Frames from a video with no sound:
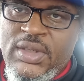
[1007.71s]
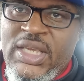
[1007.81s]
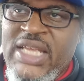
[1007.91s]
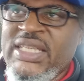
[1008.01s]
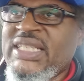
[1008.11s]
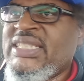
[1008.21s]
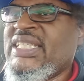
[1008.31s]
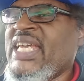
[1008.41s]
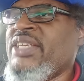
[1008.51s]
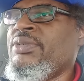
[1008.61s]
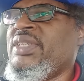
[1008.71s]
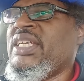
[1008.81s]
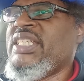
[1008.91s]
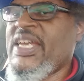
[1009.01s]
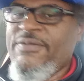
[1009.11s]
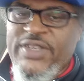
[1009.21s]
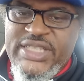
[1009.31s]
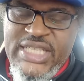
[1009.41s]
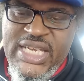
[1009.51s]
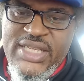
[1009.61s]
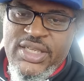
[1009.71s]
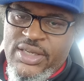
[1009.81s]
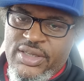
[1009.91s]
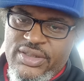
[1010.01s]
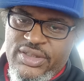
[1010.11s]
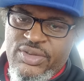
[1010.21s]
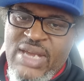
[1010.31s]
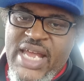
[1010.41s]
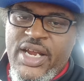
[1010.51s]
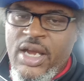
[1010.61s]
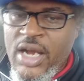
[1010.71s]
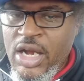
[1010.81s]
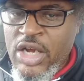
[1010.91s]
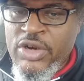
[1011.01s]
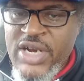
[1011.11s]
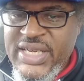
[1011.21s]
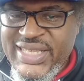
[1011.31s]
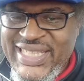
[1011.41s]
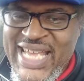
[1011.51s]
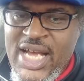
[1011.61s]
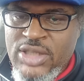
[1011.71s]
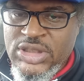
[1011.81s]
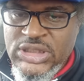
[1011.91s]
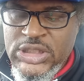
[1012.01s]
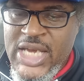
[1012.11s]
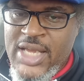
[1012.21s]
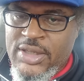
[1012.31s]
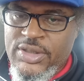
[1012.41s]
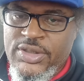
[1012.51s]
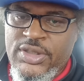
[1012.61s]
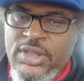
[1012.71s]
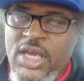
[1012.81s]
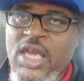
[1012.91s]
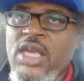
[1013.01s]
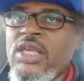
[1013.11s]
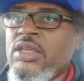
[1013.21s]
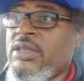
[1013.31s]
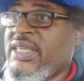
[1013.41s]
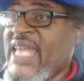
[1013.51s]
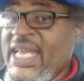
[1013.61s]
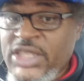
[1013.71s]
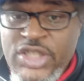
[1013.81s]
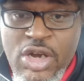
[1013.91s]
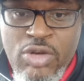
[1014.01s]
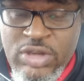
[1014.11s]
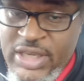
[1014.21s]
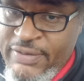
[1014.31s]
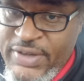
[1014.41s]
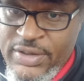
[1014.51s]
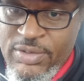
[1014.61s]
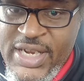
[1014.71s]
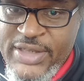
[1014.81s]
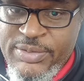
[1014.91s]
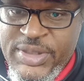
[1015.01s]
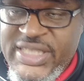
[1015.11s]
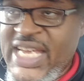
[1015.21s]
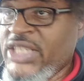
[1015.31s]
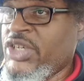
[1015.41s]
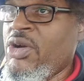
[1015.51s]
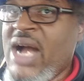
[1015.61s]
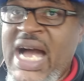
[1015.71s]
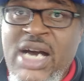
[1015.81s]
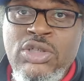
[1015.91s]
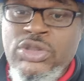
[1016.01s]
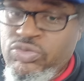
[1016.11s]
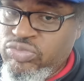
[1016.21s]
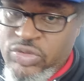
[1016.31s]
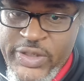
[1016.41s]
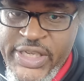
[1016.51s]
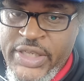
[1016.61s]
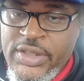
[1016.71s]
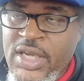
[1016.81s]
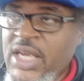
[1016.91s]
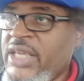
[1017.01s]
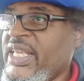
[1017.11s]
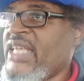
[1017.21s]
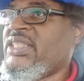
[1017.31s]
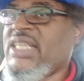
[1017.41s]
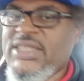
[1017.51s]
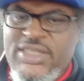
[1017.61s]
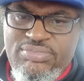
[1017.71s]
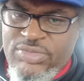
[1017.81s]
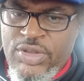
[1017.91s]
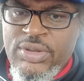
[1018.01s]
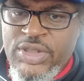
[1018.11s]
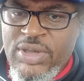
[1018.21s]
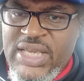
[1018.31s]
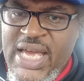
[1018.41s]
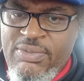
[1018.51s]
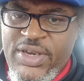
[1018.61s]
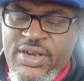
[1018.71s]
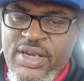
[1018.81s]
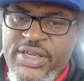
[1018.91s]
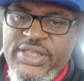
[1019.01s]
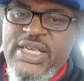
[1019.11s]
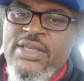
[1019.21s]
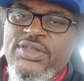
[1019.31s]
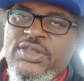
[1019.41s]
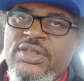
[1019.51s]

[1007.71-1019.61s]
And let's say you did that for 10 years. You got $100,000. That's your living arrangement. That's your house rent. That's you can do a lot with $100,000.